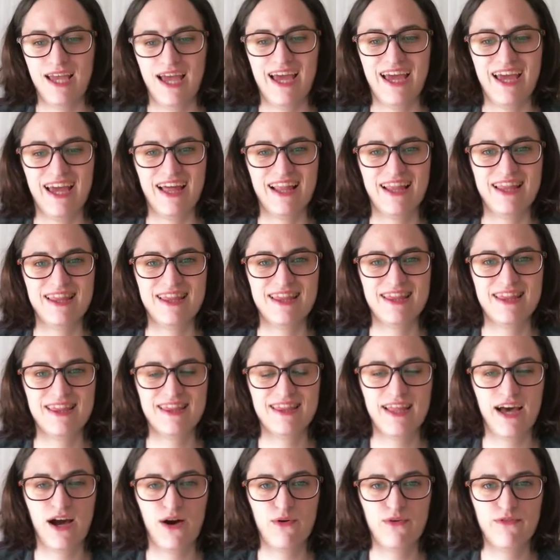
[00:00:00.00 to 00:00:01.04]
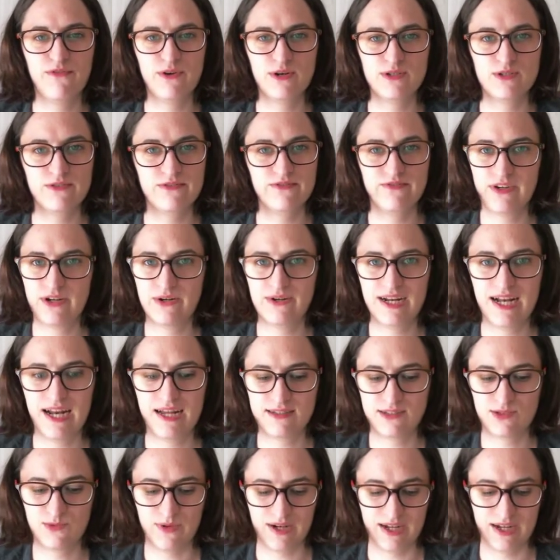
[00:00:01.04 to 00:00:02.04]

and now for the very last